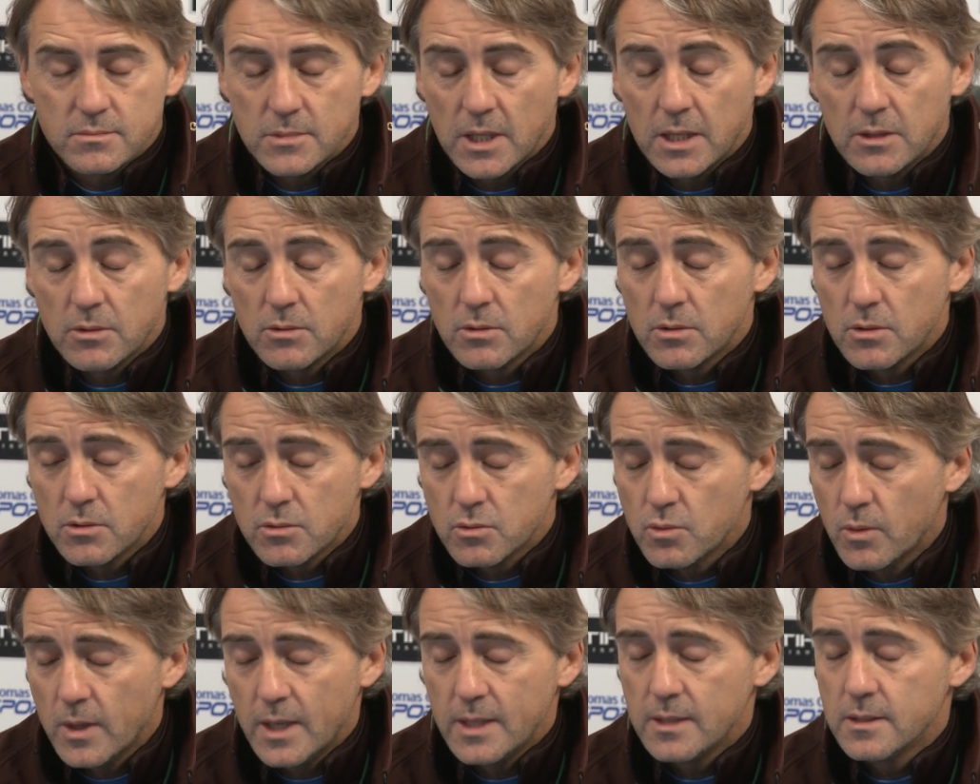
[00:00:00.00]
I don't
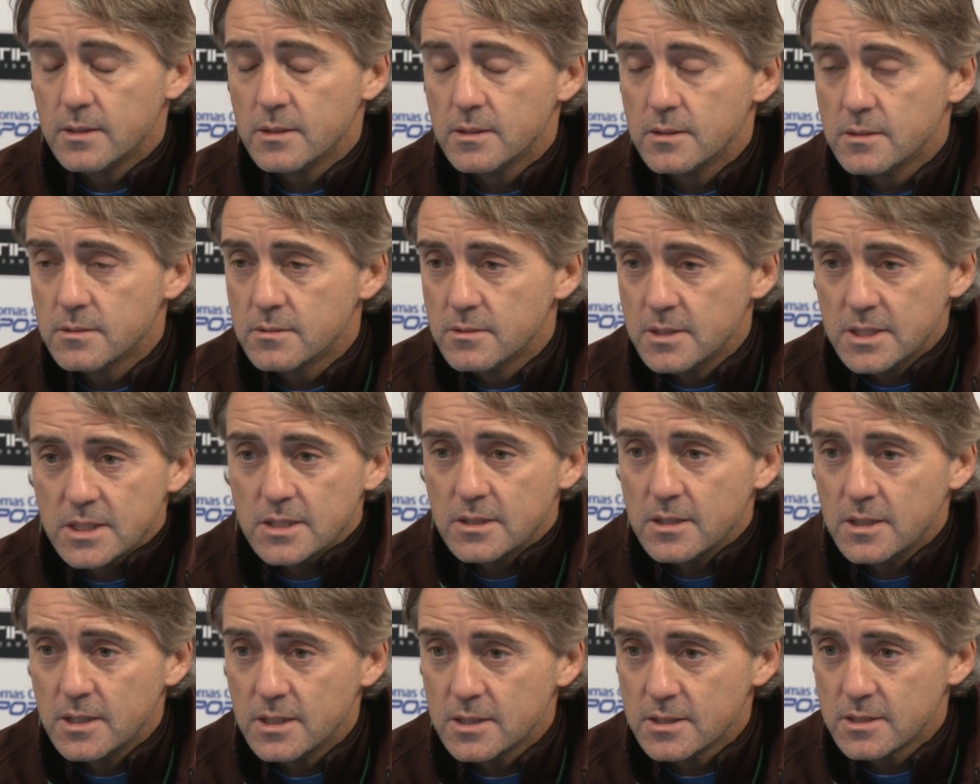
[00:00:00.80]
know, 20,
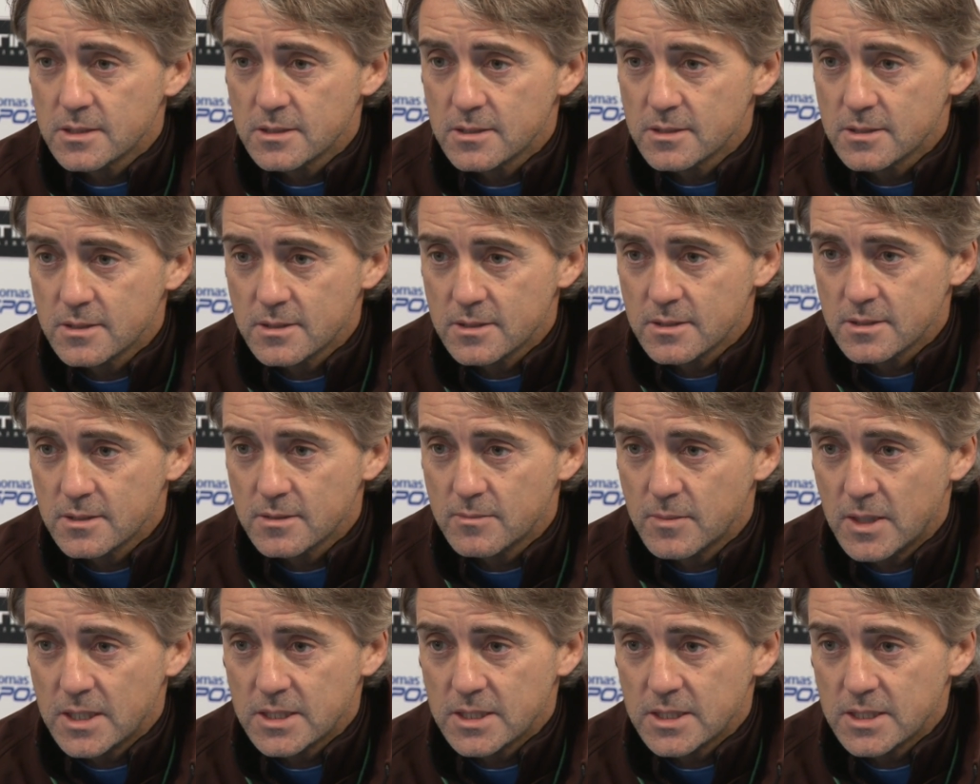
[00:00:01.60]
30 years, uh,